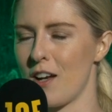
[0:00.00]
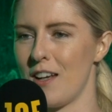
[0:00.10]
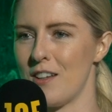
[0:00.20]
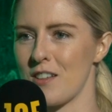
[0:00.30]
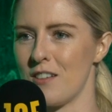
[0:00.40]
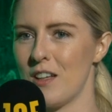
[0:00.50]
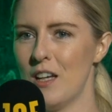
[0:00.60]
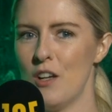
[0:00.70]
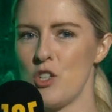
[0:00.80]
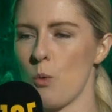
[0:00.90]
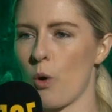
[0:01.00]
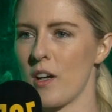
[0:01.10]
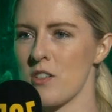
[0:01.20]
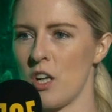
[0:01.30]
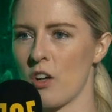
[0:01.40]
range and do
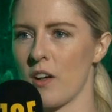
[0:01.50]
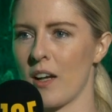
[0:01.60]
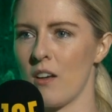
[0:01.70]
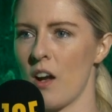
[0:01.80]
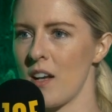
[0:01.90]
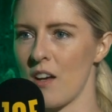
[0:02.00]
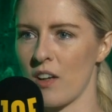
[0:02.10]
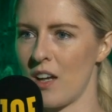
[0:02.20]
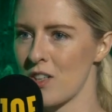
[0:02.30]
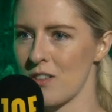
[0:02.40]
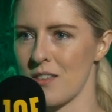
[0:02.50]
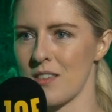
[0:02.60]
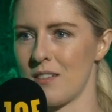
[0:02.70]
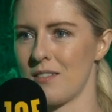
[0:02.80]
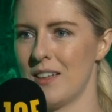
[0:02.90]
orienteering and night
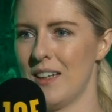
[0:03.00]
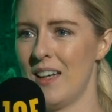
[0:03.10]
navigations mm. and.